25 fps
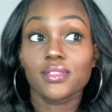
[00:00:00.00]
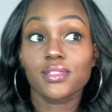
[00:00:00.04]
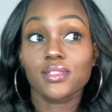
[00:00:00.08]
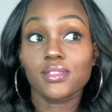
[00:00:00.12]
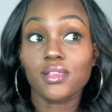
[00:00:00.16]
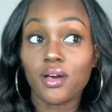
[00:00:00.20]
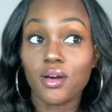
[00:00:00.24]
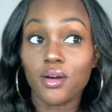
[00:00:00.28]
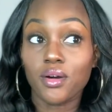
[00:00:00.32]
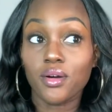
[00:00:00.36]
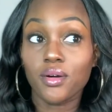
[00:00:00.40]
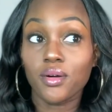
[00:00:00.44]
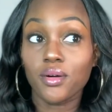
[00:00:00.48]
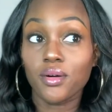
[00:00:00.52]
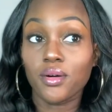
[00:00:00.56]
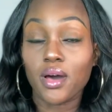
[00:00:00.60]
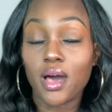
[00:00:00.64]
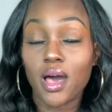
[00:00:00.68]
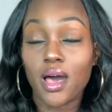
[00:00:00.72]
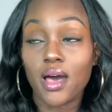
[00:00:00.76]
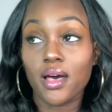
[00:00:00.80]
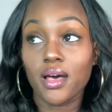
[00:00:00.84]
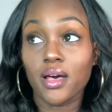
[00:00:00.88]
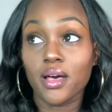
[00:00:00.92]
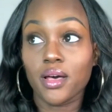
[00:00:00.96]
So
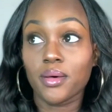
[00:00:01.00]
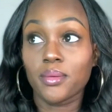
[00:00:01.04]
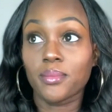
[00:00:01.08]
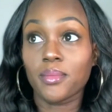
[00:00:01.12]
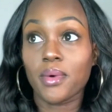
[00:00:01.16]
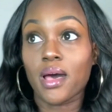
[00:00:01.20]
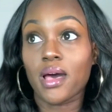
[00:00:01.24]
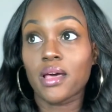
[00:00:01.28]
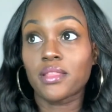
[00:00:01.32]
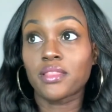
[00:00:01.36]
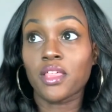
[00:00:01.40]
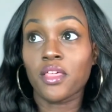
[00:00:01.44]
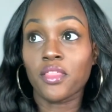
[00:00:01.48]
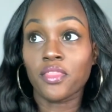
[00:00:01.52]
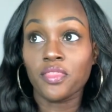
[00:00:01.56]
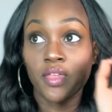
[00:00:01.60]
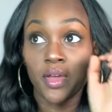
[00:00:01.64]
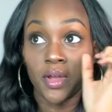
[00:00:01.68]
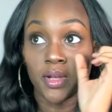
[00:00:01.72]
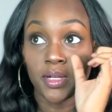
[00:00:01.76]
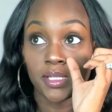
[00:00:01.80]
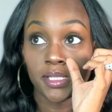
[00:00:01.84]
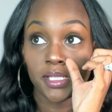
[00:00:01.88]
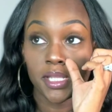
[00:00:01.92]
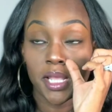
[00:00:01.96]
um, the
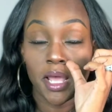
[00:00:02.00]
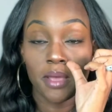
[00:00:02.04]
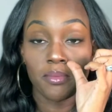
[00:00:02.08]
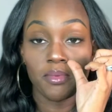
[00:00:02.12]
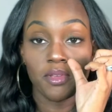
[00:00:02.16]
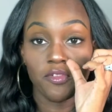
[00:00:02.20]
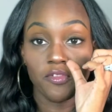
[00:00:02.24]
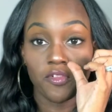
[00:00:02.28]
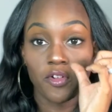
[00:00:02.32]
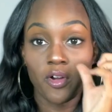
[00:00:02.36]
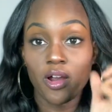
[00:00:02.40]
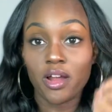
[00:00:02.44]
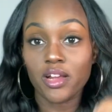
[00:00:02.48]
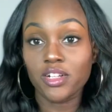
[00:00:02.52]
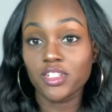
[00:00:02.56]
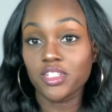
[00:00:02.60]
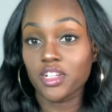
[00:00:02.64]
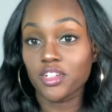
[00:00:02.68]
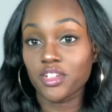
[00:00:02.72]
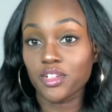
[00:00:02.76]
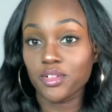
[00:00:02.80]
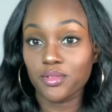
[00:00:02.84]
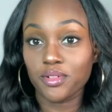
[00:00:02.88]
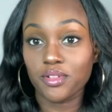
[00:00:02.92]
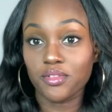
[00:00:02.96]
Thursday before our
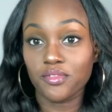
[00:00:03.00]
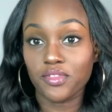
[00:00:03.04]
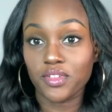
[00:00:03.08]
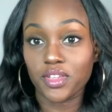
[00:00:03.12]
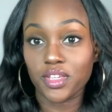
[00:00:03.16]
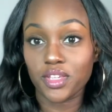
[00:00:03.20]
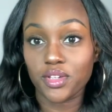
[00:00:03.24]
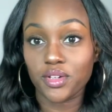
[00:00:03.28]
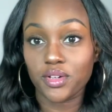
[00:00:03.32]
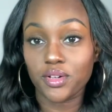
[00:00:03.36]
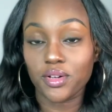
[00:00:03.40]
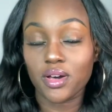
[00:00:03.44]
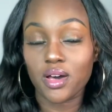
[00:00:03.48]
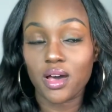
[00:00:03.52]
gender reveal,